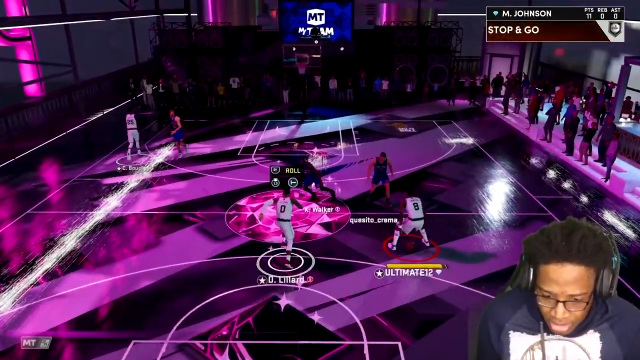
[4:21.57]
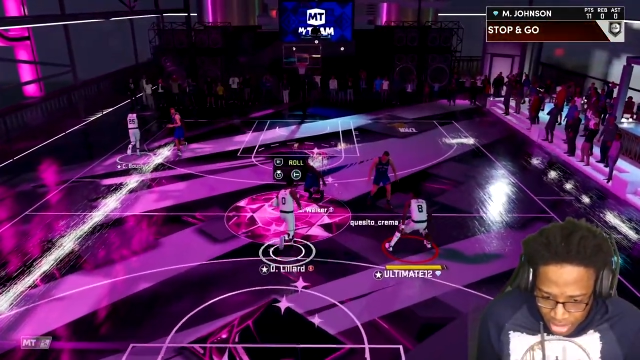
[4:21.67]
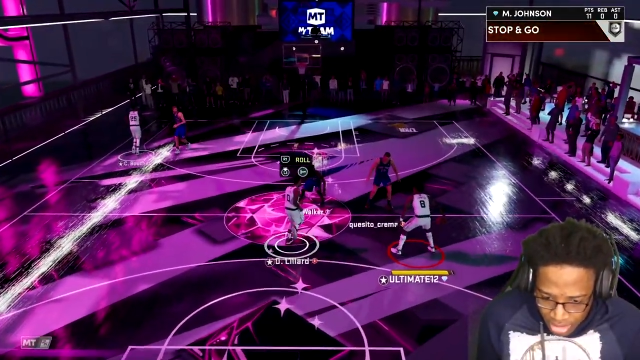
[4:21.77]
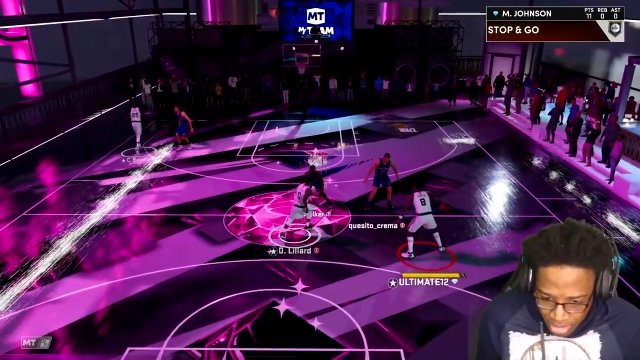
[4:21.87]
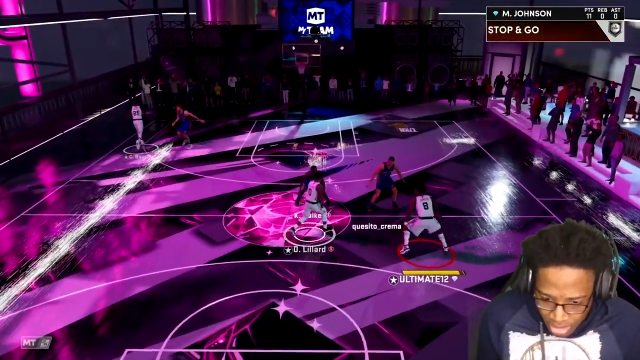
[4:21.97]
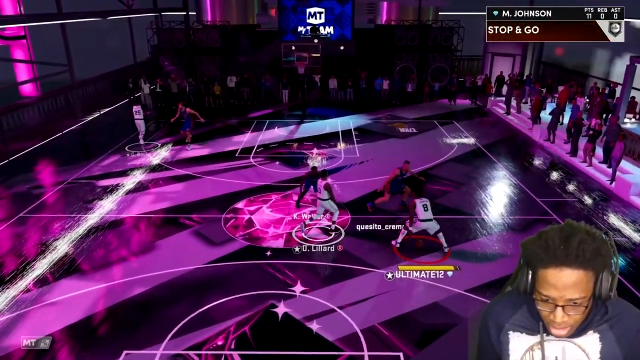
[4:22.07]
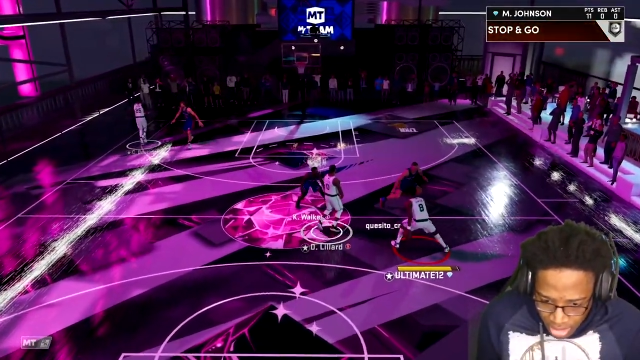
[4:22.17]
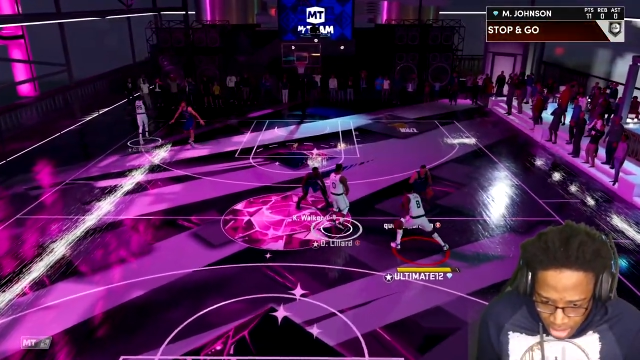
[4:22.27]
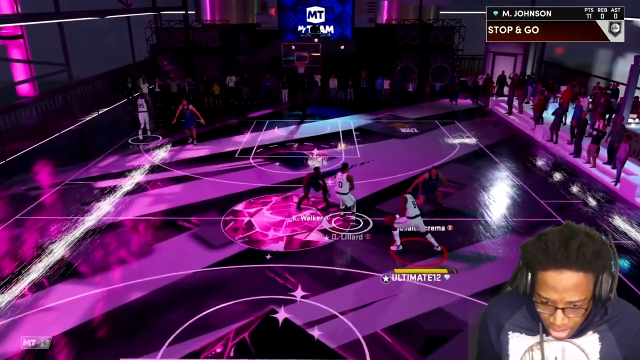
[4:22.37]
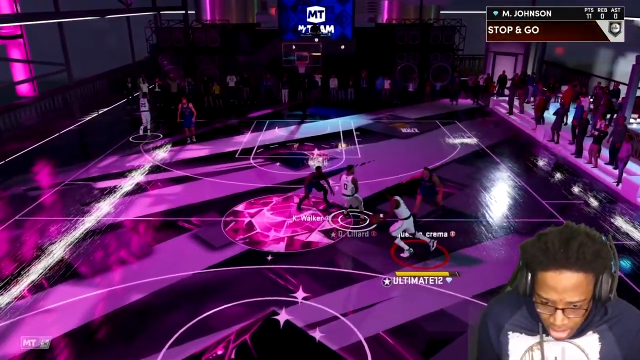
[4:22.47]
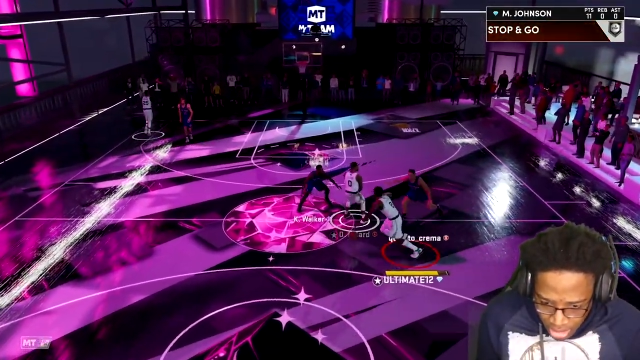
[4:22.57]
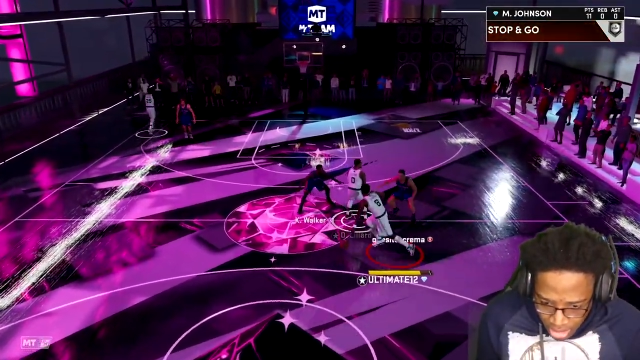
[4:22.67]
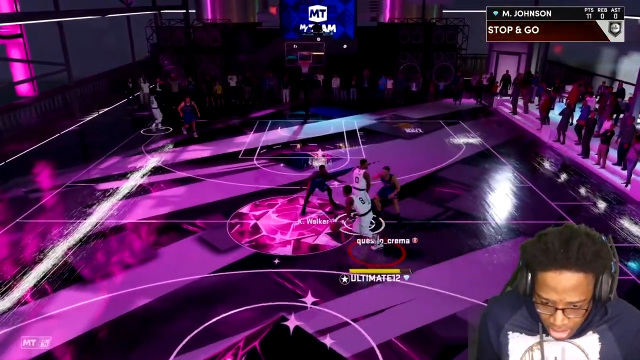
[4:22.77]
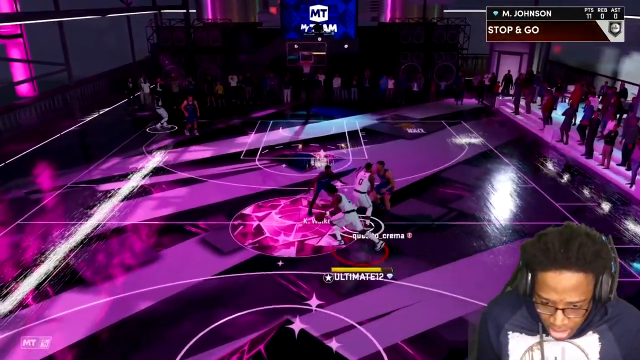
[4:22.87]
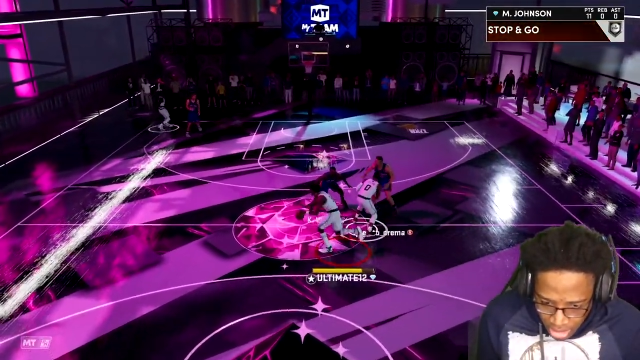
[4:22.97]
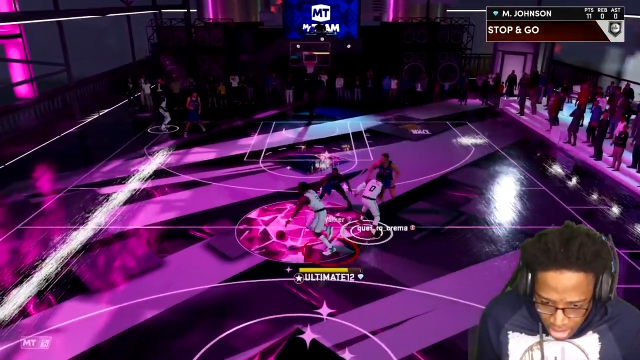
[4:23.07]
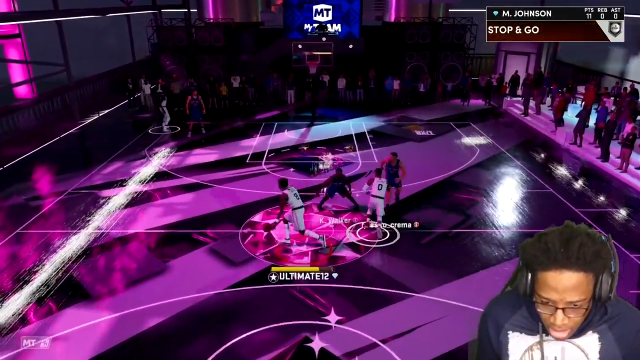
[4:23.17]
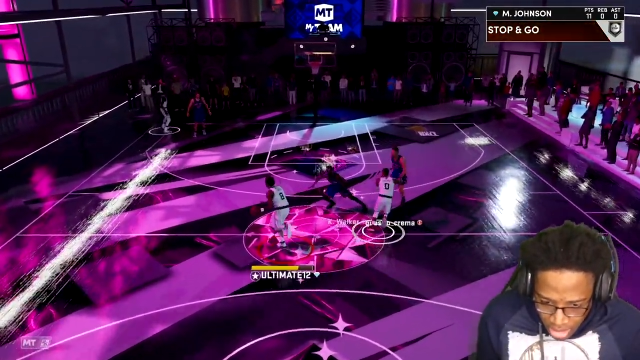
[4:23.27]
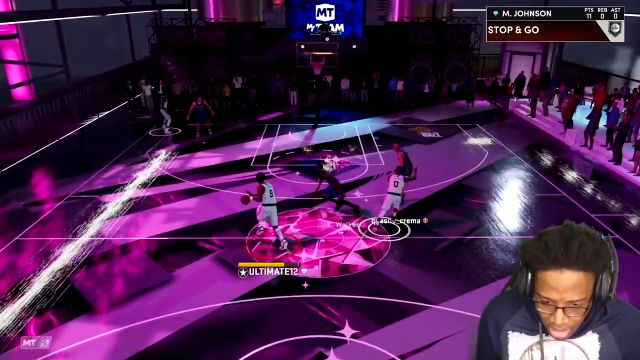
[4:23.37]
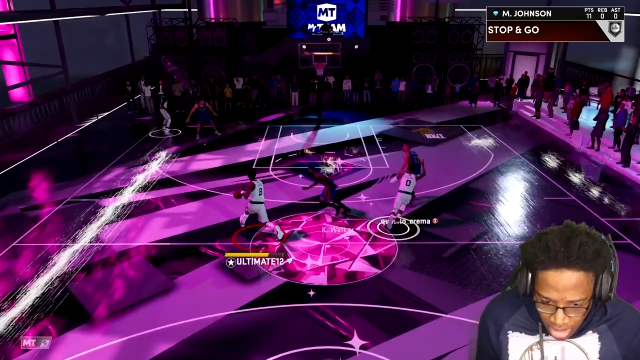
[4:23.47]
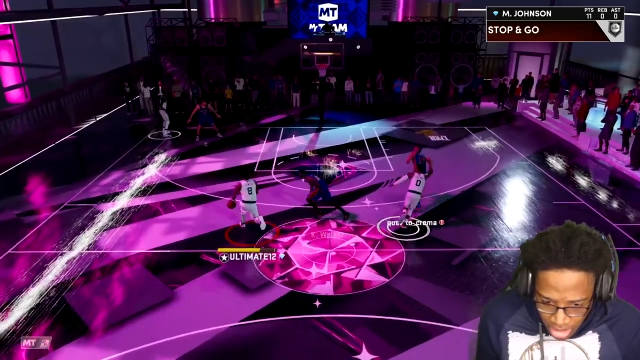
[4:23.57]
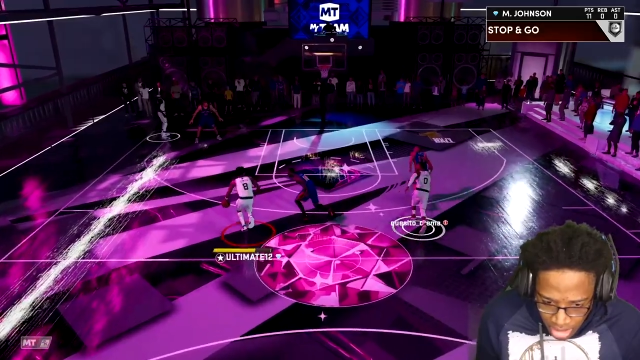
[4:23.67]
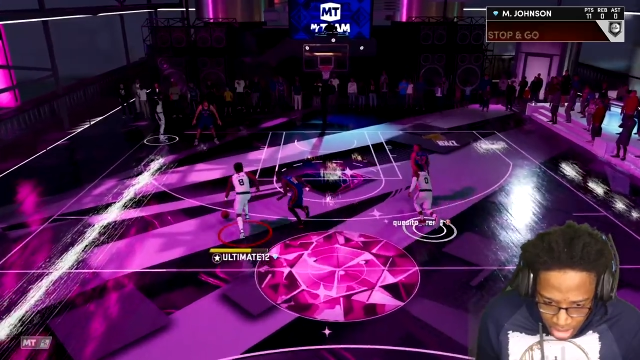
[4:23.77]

Nobody speaks.